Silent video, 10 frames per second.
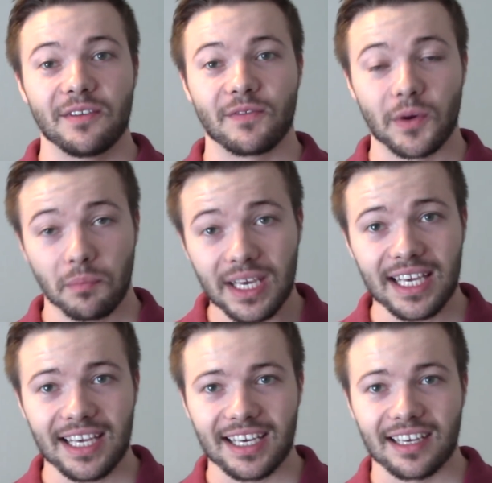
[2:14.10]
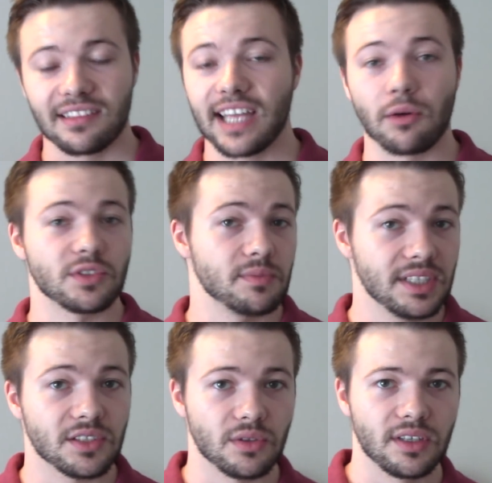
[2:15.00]
For me, that was
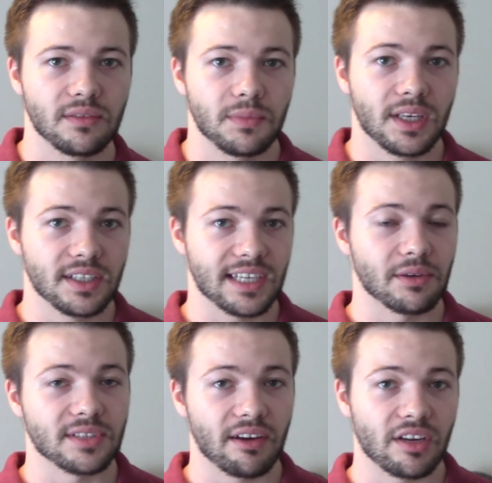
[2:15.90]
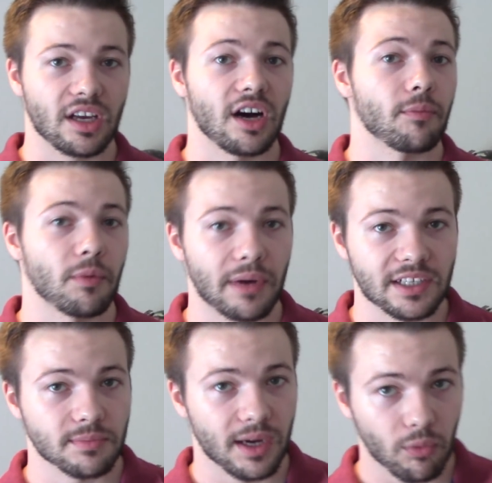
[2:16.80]
misery, because I was having to
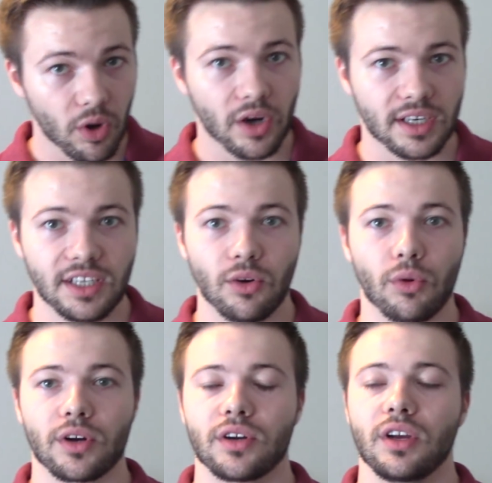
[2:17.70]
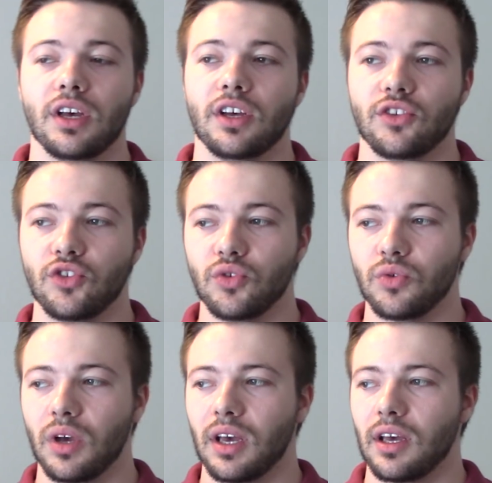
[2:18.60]
compromise my work in order
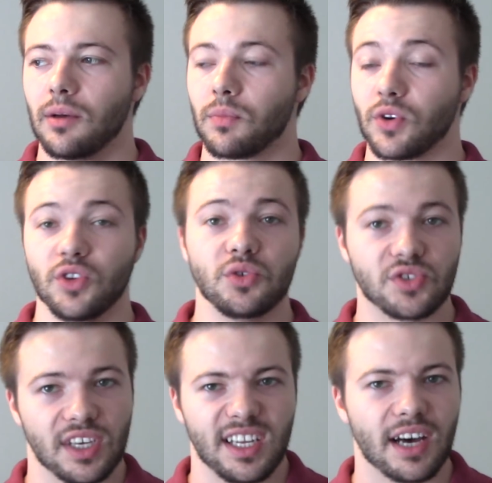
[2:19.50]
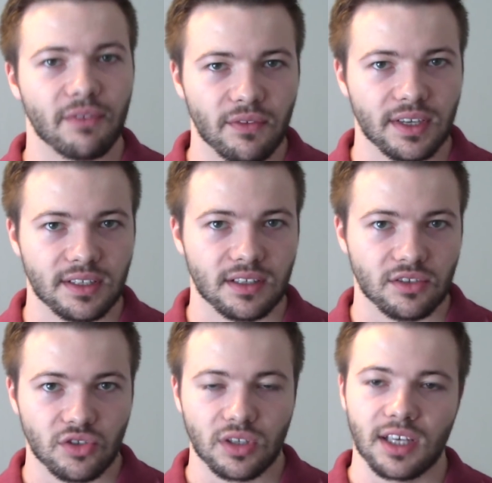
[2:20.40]
to produce enough of it
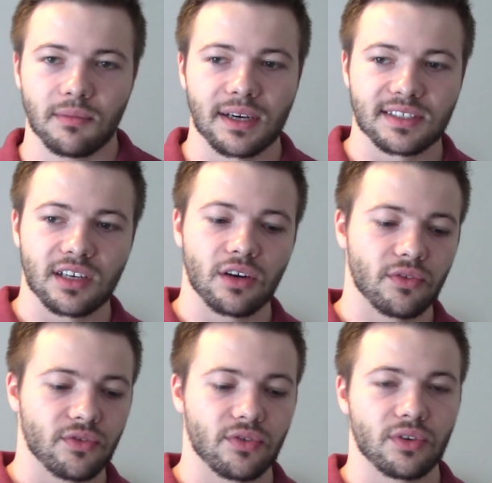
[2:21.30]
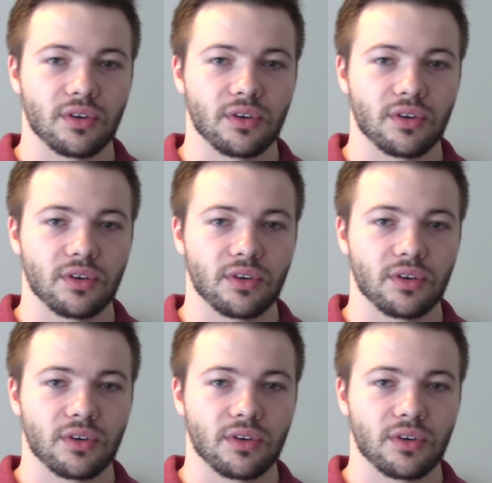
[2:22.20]
to keep myself